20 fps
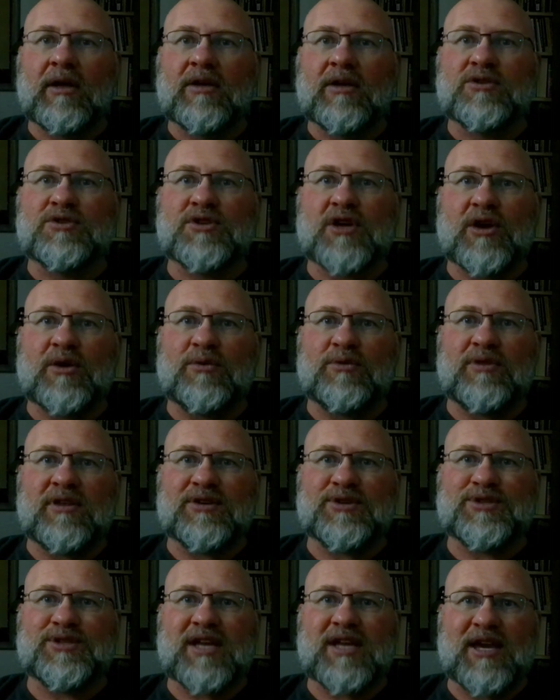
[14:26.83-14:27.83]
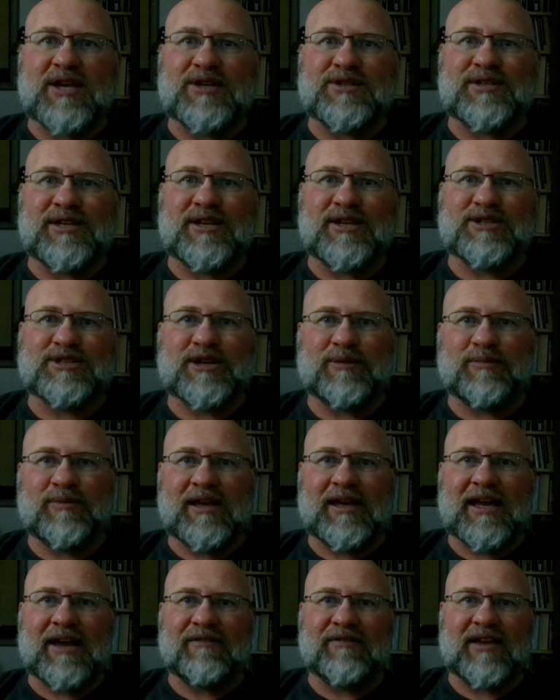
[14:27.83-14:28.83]
So this testing is
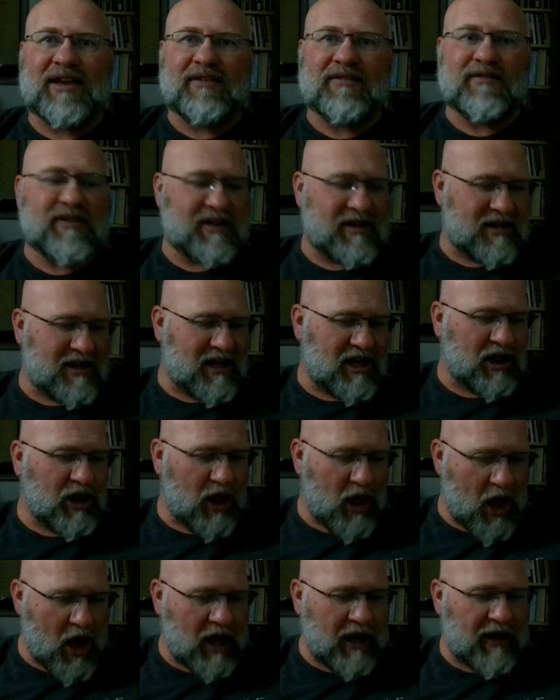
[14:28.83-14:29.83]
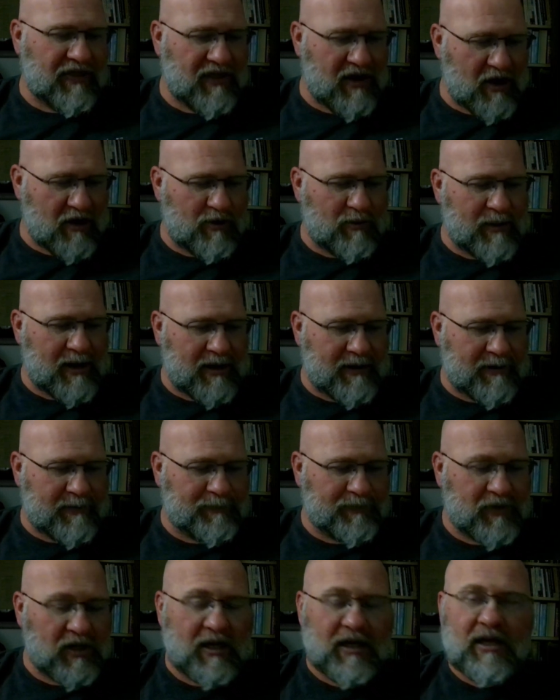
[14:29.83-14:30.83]
something I've given a lot of thought
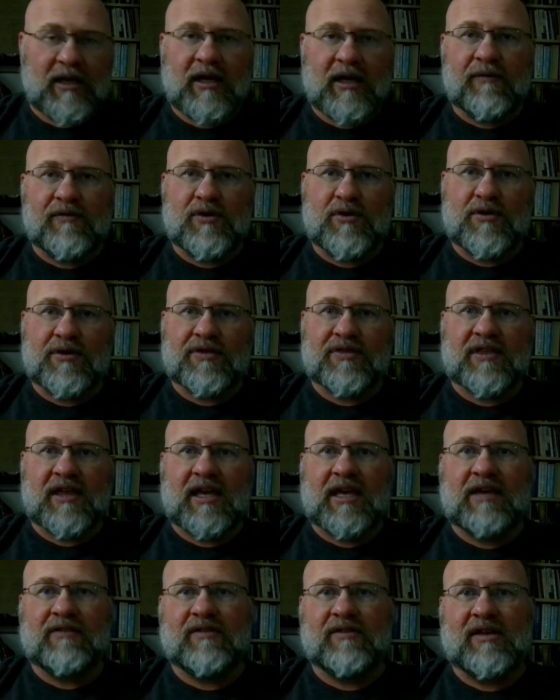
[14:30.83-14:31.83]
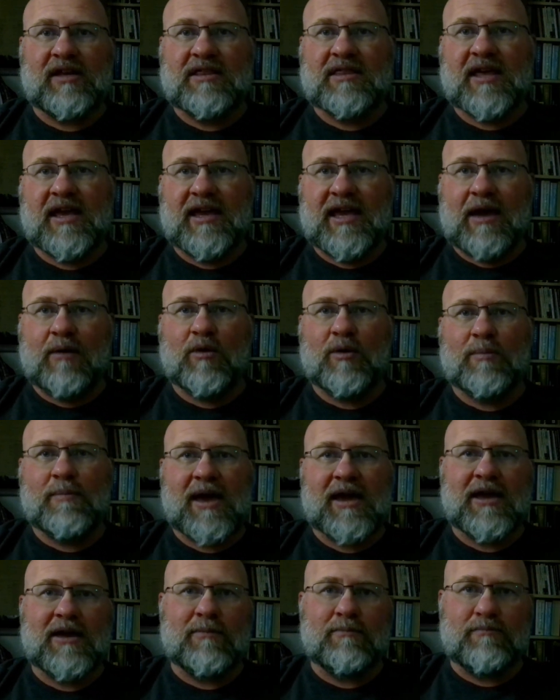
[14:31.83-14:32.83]
about. If you can think of anything that would
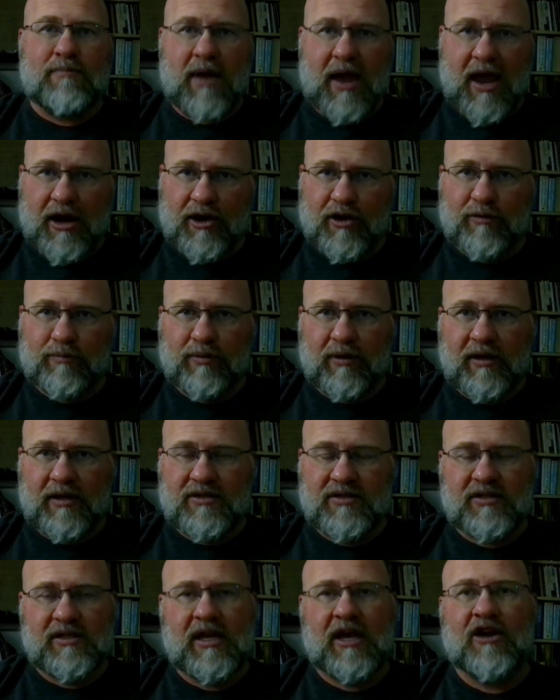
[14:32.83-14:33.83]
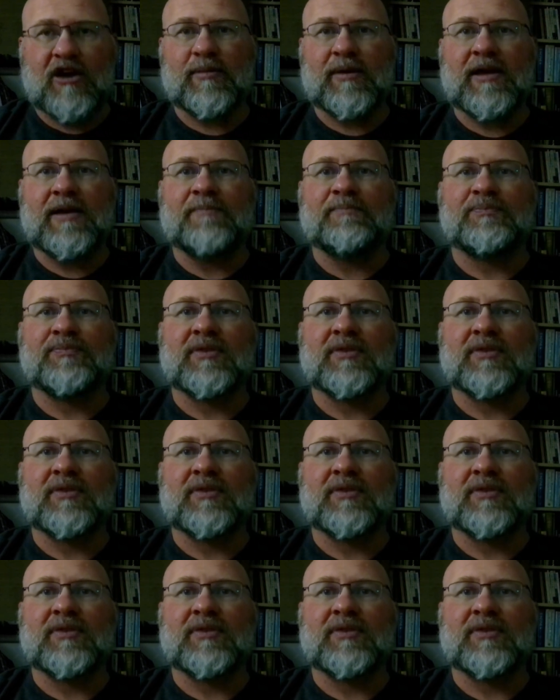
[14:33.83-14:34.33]
make it better, please tell me.